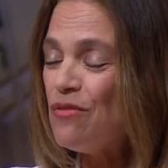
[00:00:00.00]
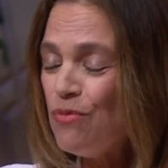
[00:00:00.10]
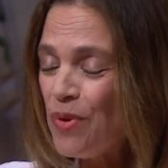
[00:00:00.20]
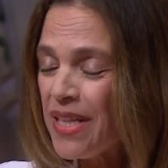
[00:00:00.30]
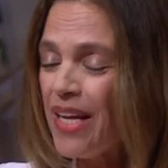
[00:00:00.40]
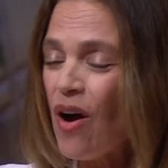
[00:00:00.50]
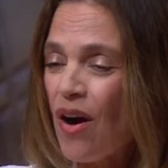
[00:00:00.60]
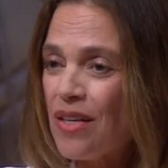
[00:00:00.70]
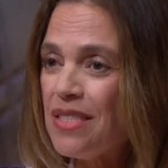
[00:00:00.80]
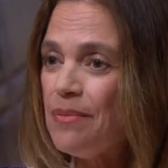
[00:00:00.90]
really
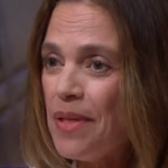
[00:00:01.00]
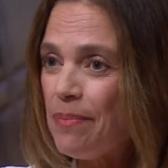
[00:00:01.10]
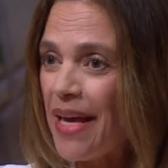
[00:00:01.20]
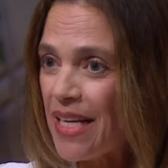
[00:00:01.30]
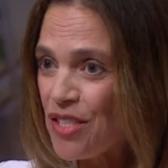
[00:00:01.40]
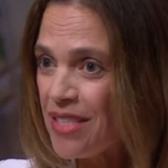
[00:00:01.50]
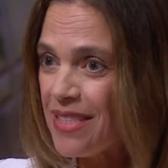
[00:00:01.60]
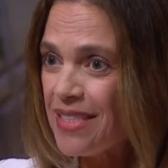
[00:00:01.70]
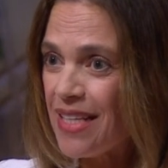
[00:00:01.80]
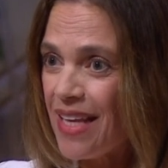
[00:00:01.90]
hard to be
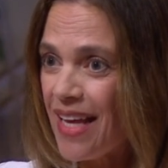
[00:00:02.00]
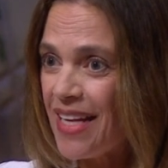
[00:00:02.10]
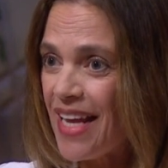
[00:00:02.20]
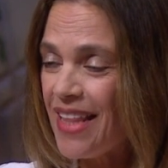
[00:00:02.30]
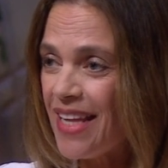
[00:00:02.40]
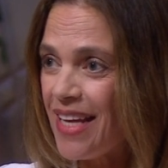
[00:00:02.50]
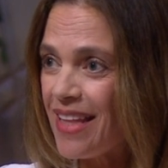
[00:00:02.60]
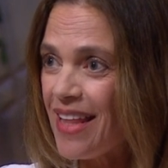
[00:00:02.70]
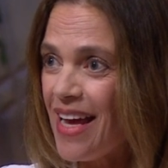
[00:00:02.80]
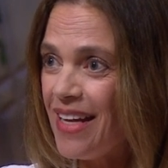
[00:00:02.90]
patient. And I
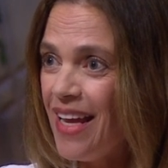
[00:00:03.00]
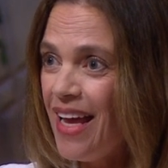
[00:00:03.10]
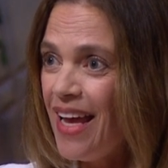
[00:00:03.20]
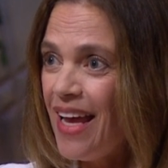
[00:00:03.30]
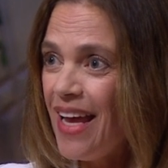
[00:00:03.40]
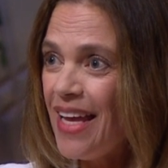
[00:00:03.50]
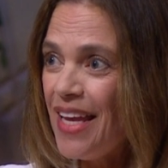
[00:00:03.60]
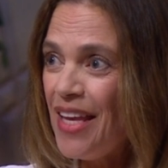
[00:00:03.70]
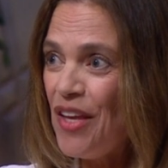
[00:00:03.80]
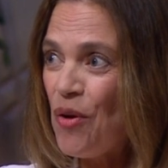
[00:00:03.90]
think that
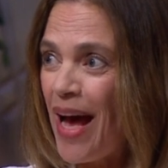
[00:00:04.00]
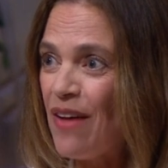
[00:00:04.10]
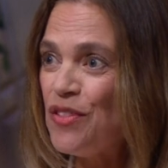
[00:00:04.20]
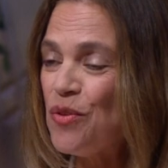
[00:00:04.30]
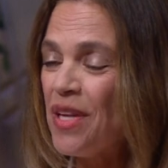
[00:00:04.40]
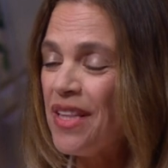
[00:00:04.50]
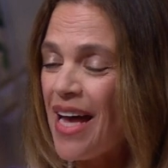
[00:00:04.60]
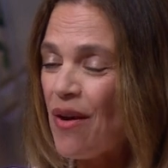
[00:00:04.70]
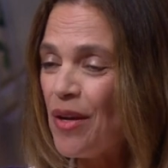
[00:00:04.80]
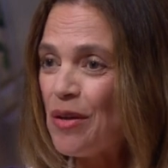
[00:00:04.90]
you have to
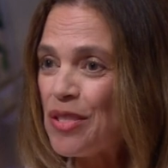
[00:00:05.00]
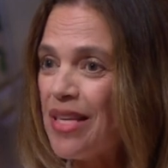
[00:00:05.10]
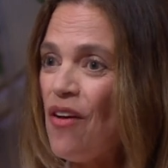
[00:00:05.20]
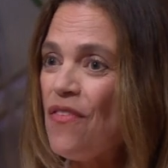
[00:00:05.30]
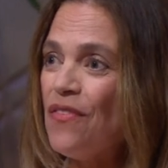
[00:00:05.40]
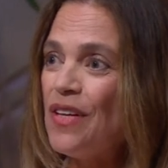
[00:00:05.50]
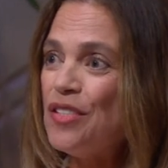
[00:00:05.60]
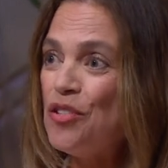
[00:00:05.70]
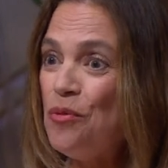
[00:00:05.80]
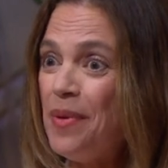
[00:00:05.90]
allow yourself
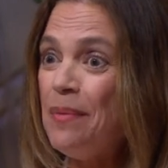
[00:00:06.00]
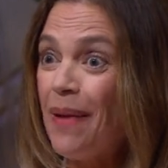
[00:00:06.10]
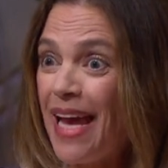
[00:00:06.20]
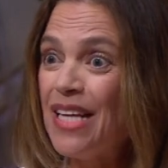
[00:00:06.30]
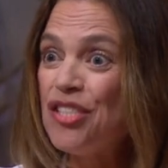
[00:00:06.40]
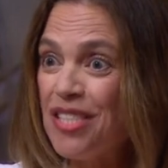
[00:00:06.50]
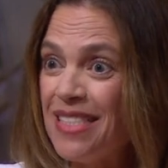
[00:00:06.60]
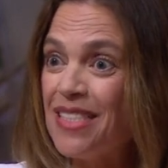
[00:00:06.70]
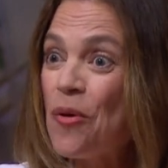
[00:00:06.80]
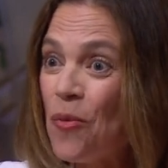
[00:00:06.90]
to be
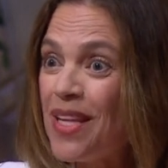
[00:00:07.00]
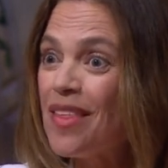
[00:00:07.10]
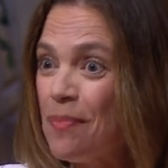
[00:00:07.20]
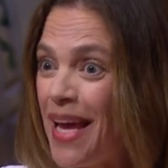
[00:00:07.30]
patient with